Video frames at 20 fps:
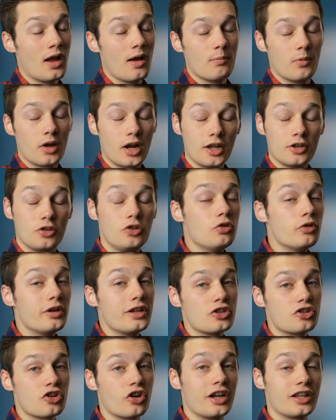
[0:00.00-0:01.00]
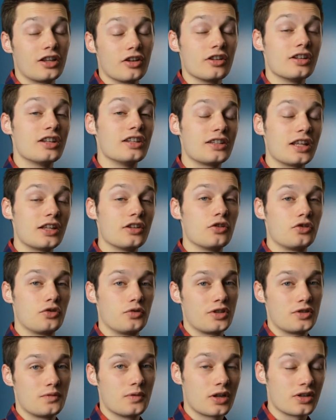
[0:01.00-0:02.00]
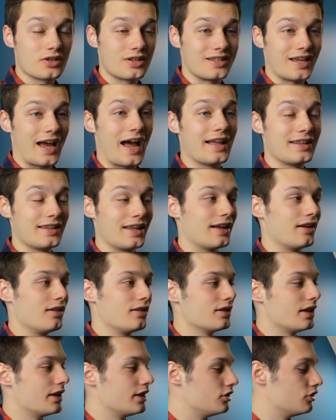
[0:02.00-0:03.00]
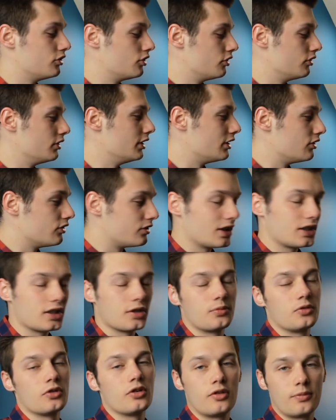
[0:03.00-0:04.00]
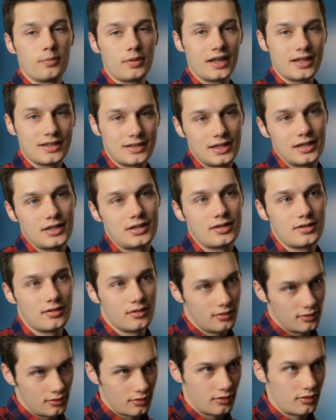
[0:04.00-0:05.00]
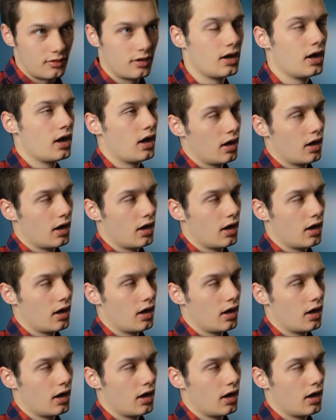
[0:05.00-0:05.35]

But I do enjoy it on Nintendo Switch because it's handheld and you don't need to set up your PlayStation, your